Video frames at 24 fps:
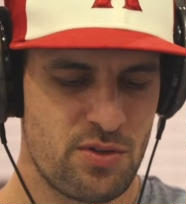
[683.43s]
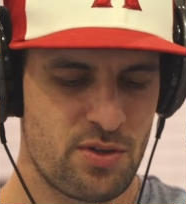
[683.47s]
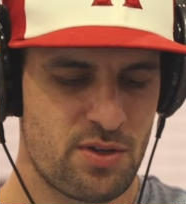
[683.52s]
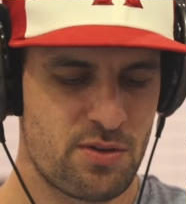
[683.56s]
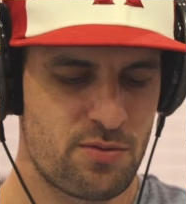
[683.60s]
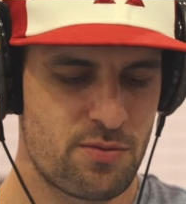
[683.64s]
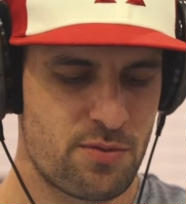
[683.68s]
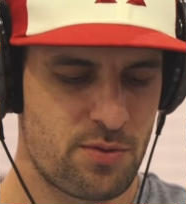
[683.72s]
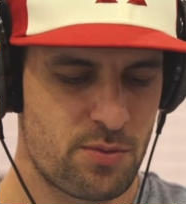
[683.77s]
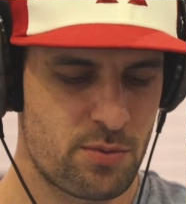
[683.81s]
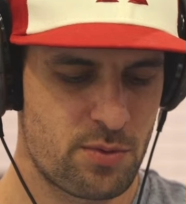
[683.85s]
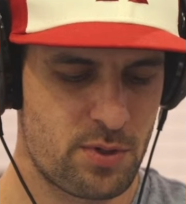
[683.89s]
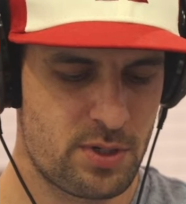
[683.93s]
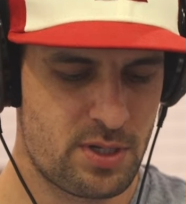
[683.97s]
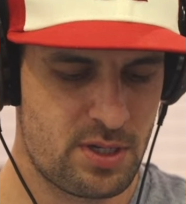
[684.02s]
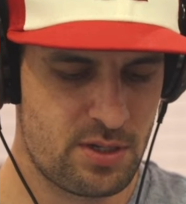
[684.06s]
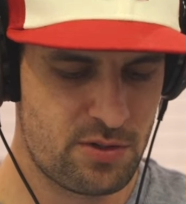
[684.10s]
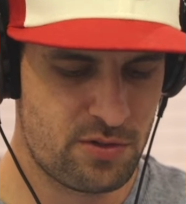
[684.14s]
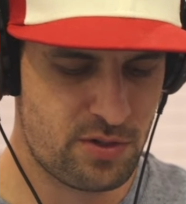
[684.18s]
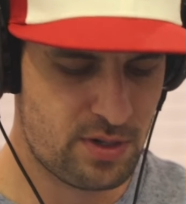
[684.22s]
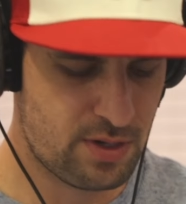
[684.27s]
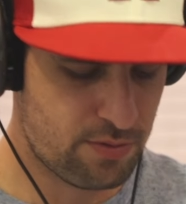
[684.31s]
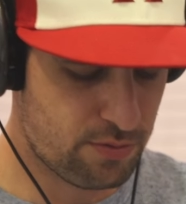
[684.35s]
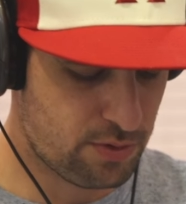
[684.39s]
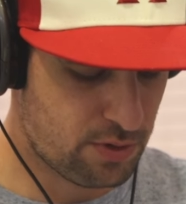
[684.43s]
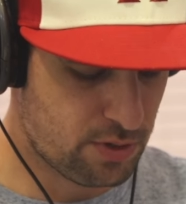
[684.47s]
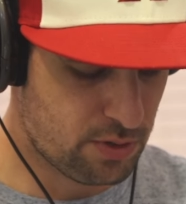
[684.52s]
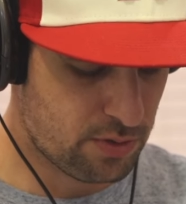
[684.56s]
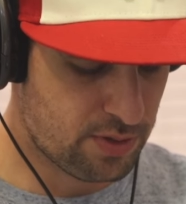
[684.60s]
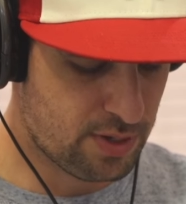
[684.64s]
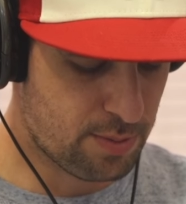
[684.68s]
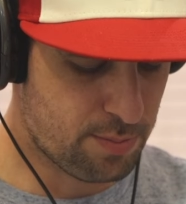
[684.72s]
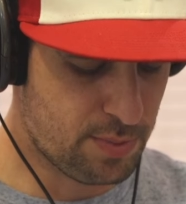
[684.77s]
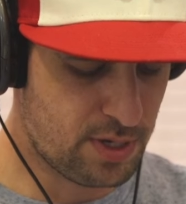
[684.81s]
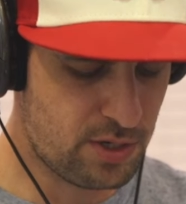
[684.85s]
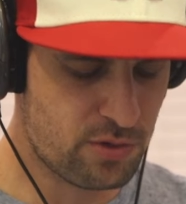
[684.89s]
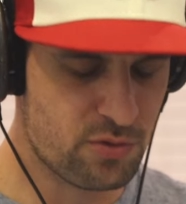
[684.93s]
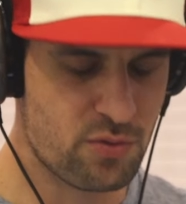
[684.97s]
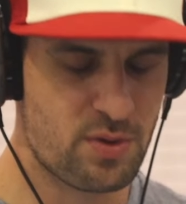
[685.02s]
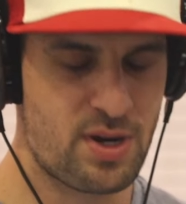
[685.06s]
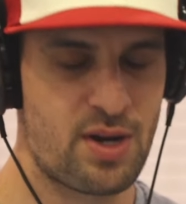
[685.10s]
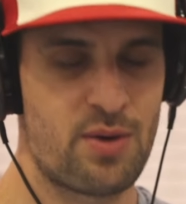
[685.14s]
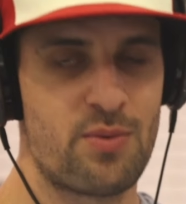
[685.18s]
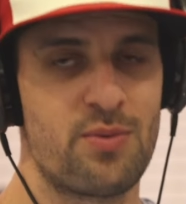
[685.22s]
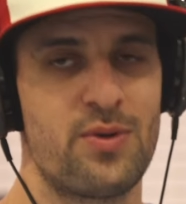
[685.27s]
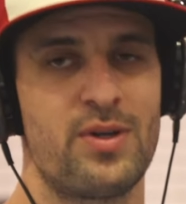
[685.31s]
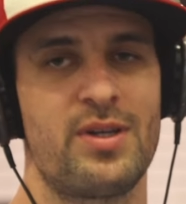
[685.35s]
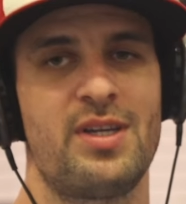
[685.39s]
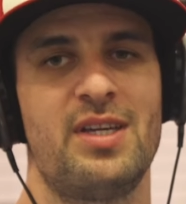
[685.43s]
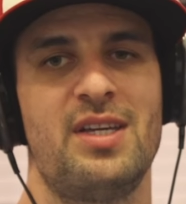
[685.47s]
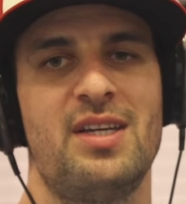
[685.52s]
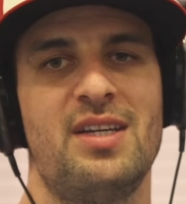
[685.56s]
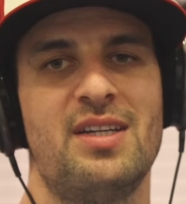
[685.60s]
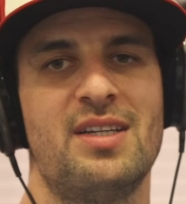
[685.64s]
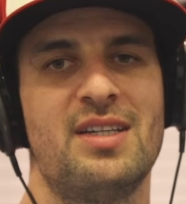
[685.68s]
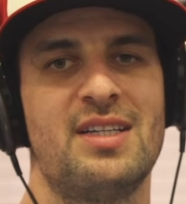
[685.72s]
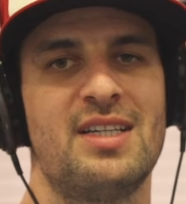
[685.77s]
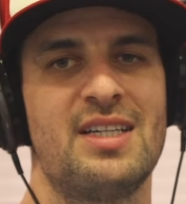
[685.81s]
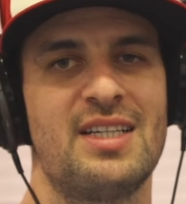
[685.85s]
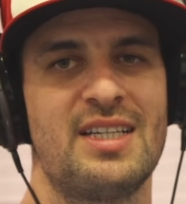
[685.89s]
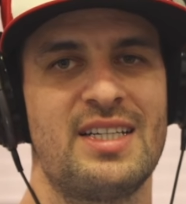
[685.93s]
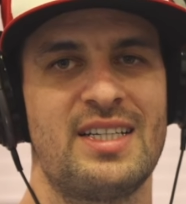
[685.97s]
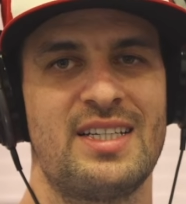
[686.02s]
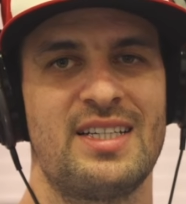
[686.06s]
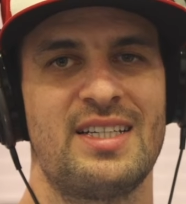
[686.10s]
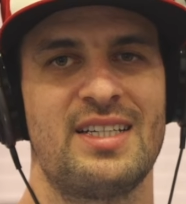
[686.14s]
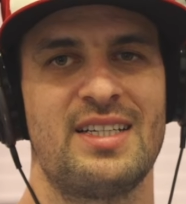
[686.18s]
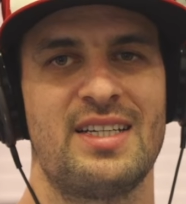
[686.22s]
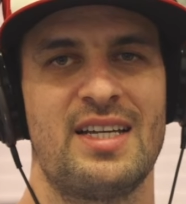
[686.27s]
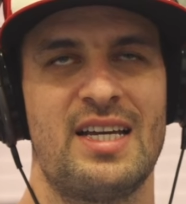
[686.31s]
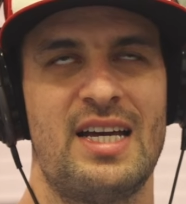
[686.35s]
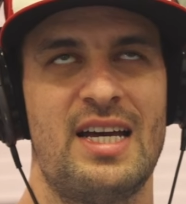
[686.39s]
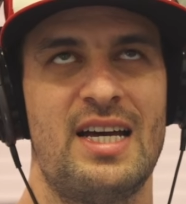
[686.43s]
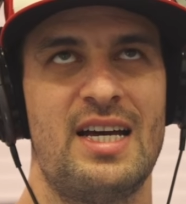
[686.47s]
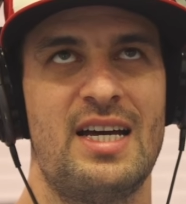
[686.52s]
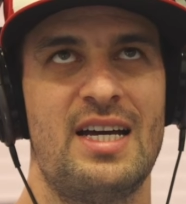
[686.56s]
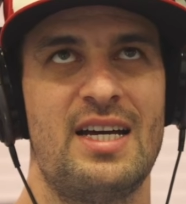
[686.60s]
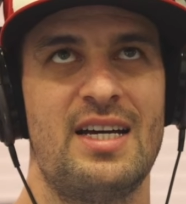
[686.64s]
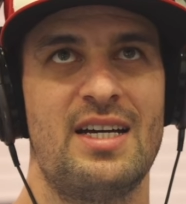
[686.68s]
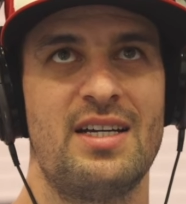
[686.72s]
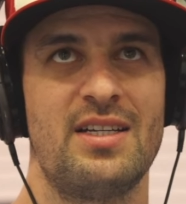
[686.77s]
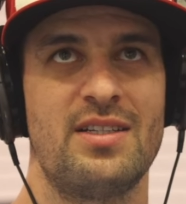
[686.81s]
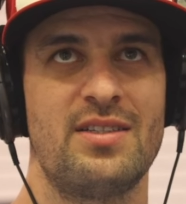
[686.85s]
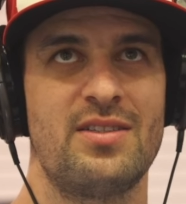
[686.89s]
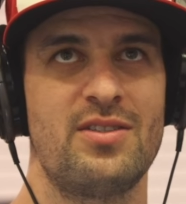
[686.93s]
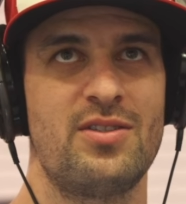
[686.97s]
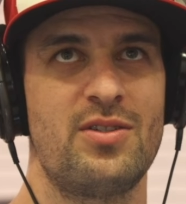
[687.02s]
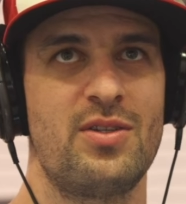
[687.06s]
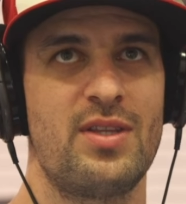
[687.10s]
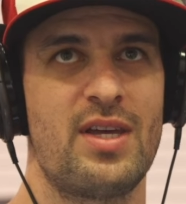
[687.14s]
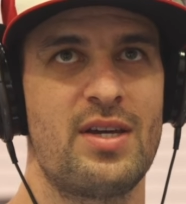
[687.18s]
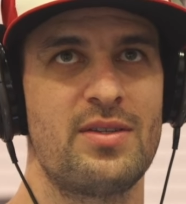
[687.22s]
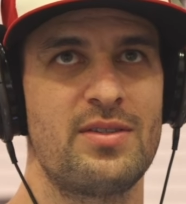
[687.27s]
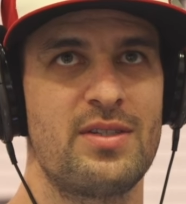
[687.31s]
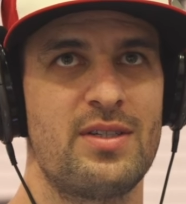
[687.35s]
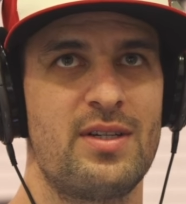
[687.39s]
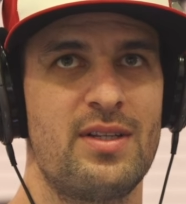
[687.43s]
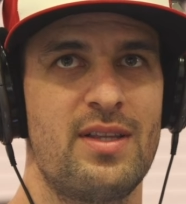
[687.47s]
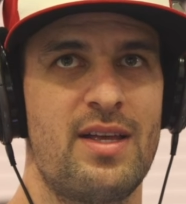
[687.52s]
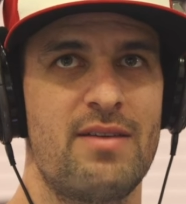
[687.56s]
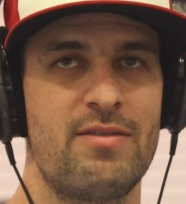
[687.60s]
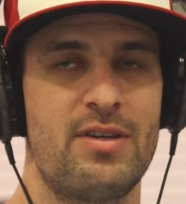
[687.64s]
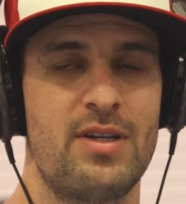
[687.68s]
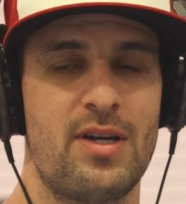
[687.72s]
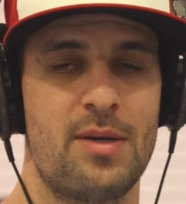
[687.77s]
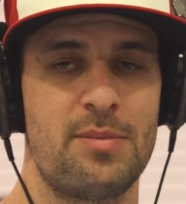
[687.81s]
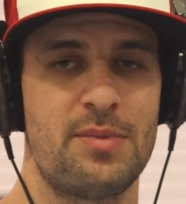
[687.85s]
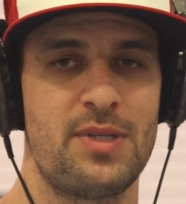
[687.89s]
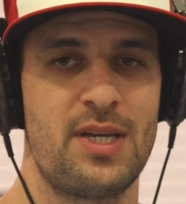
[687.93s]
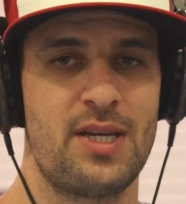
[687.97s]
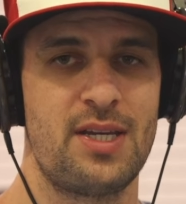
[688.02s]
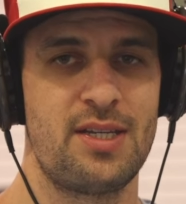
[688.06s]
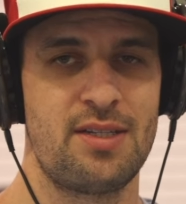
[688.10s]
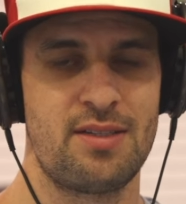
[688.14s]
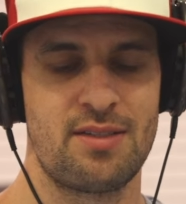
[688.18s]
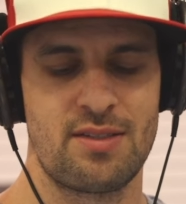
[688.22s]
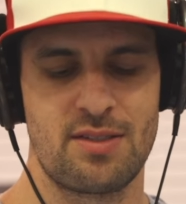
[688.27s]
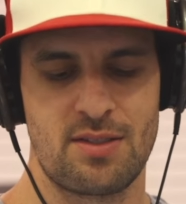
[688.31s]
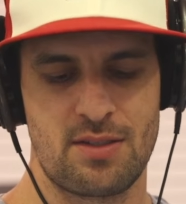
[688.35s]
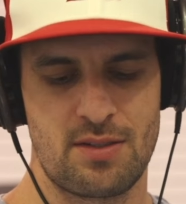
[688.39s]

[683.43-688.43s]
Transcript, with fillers: looking for rookies. You never know that. Mike Trout rookie, uh, two thousand eleven update.